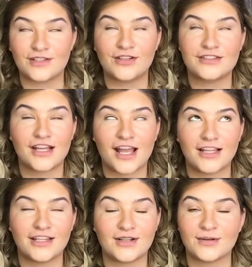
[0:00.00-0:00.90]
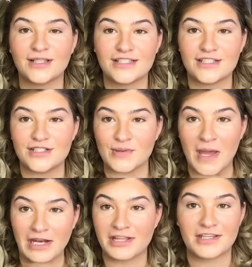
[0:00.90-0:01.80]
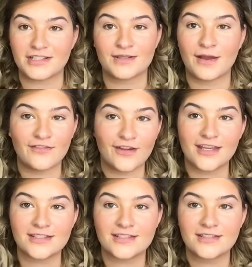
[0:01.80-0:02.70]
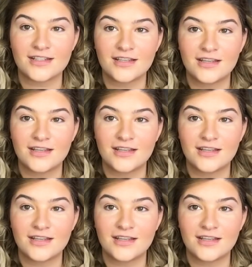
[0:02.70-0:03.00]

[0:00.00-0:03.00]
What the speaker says: It looks like I literally didn't do anything to my face.